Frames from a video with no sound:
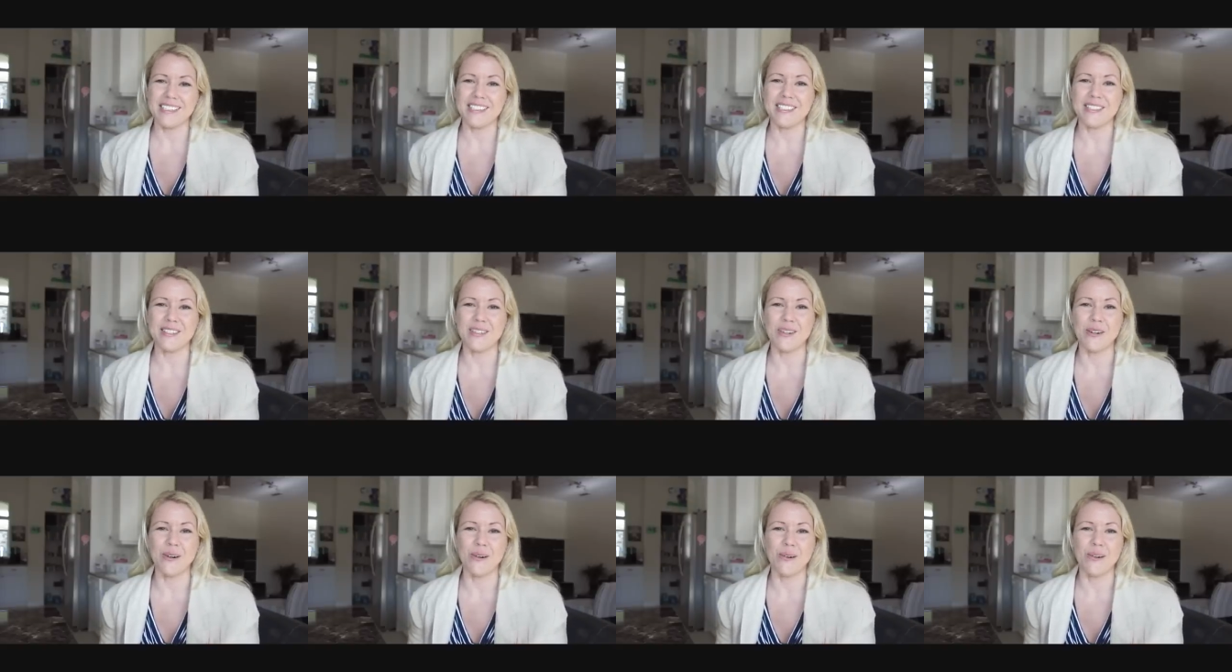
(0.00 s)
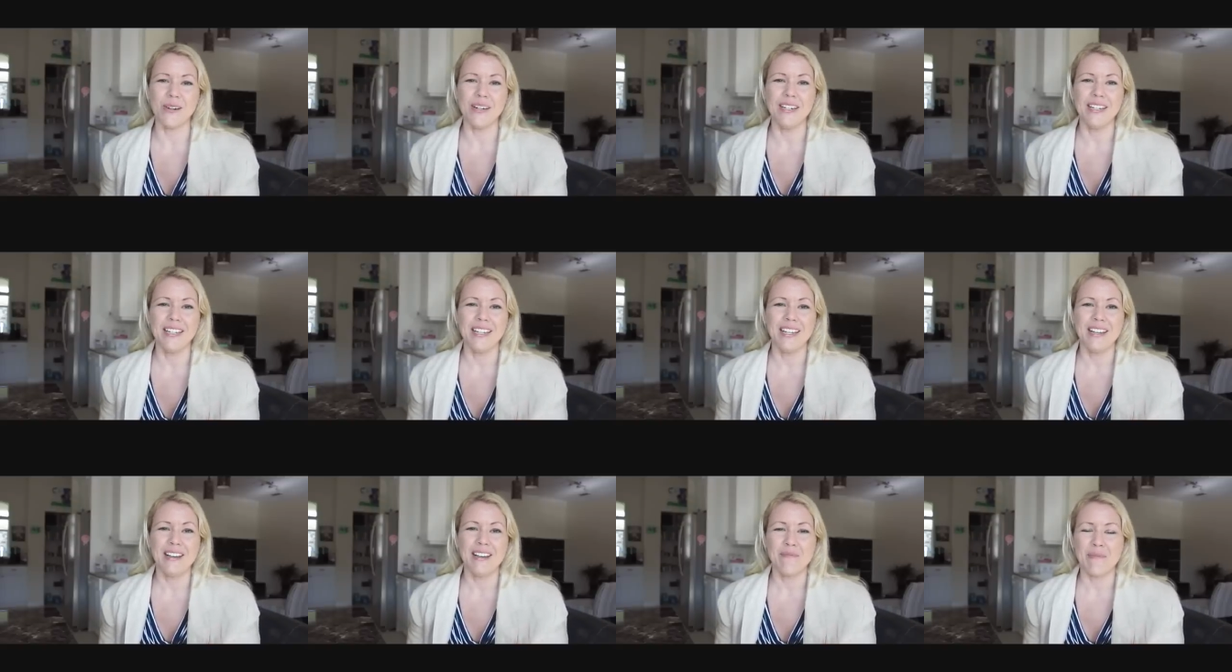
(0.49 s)
So
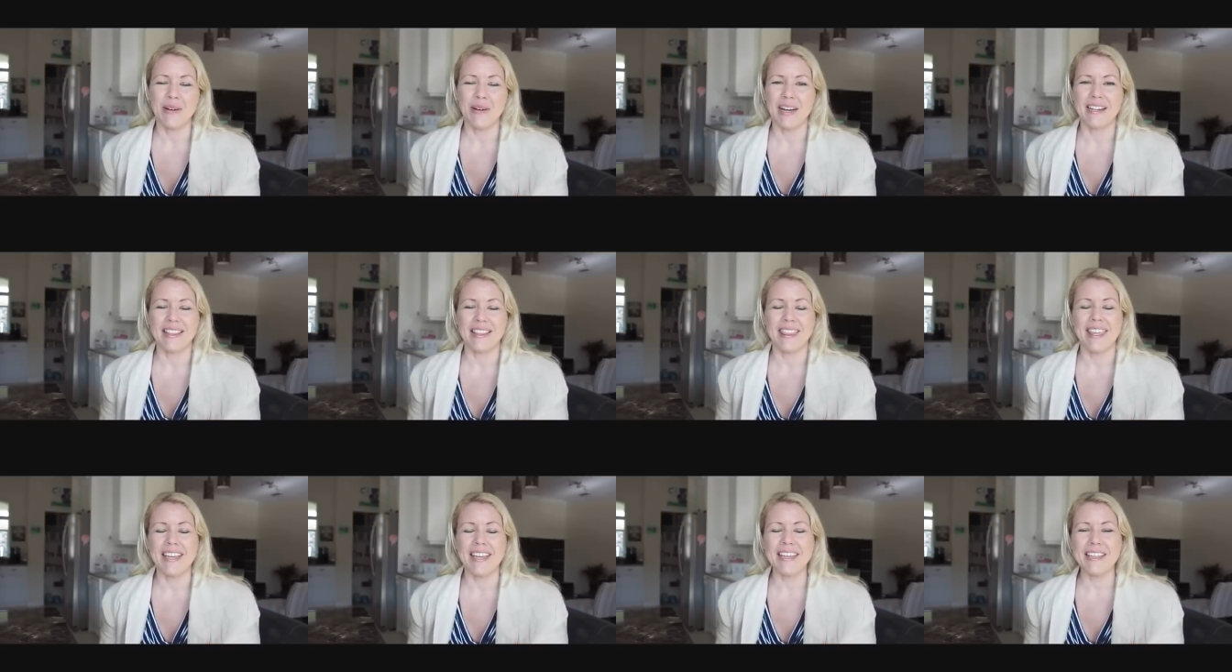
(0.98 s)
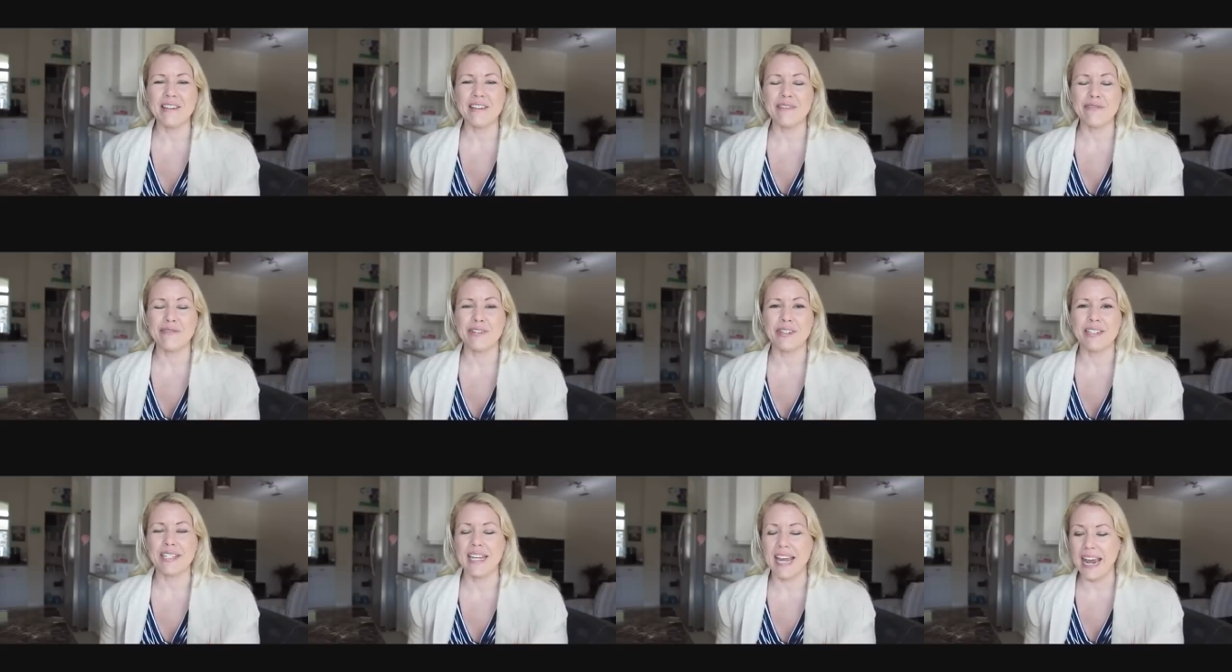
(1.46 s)
but thank you
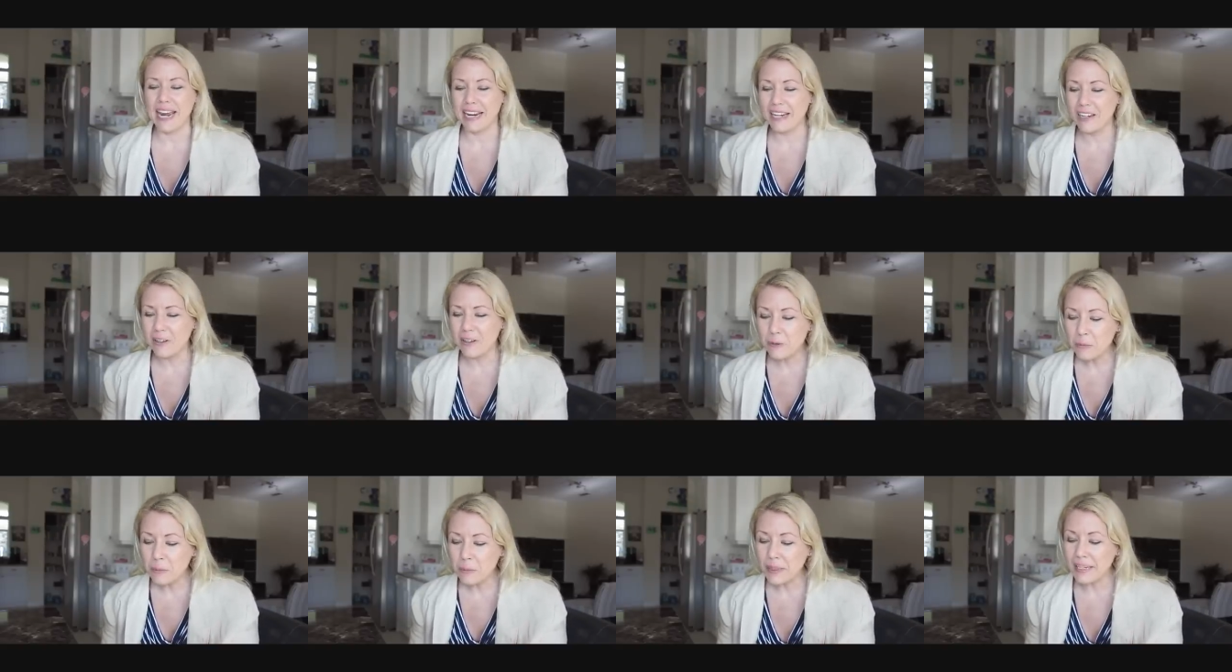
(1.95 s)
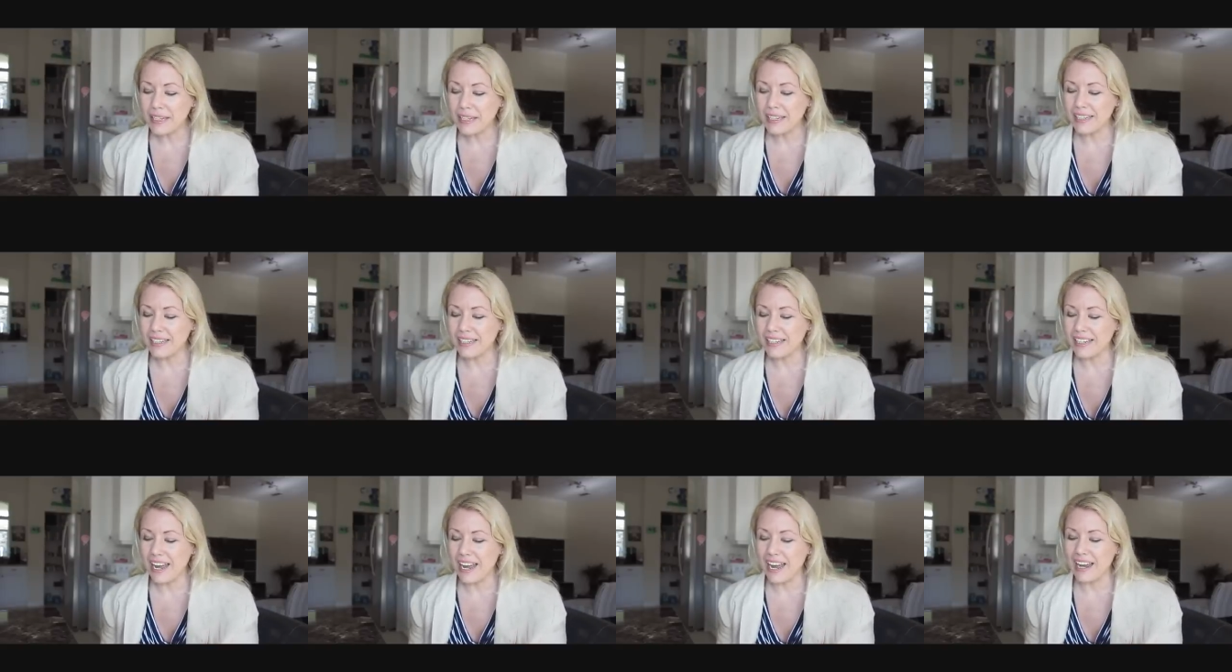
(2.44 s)
for tagging
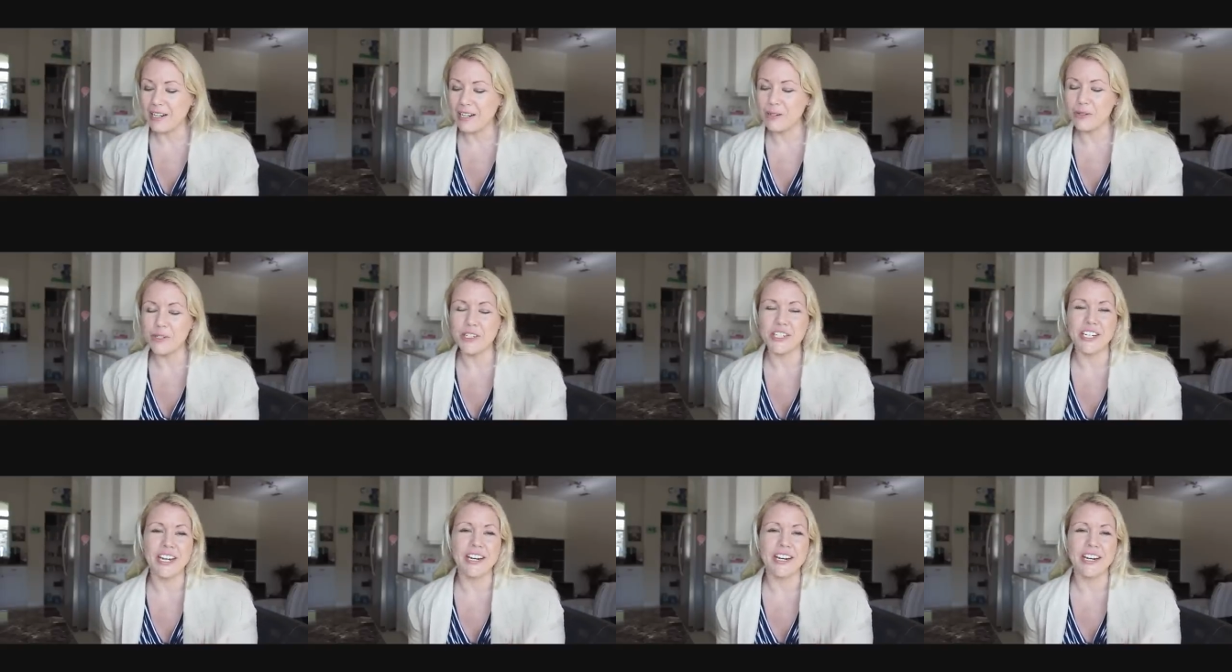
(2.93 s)
me. Hello,